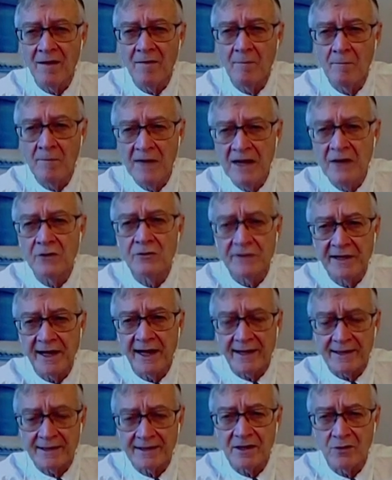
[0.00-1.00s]
million
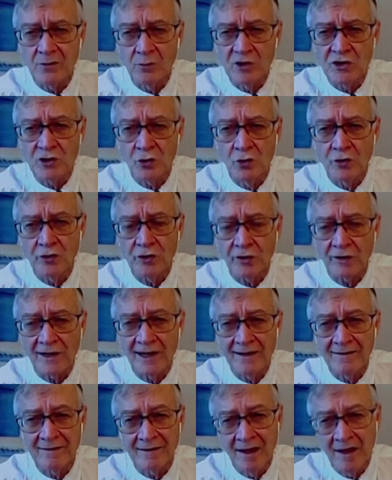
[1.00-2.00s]
deaths which occurred.
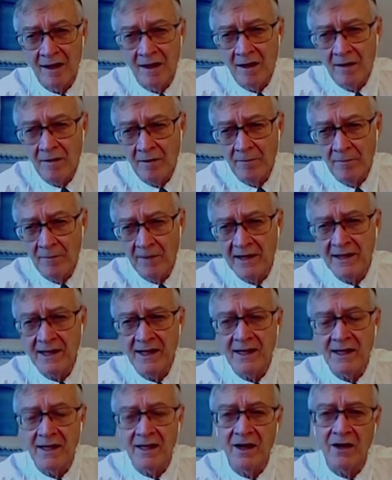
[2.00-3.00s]
And
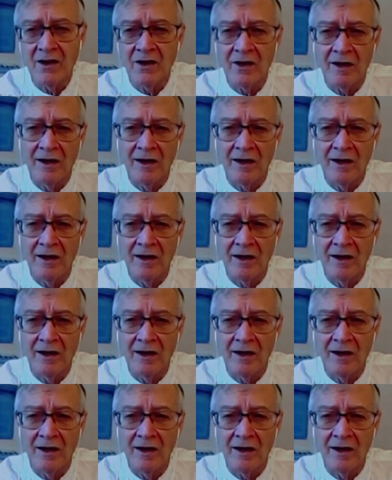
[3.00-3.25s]
many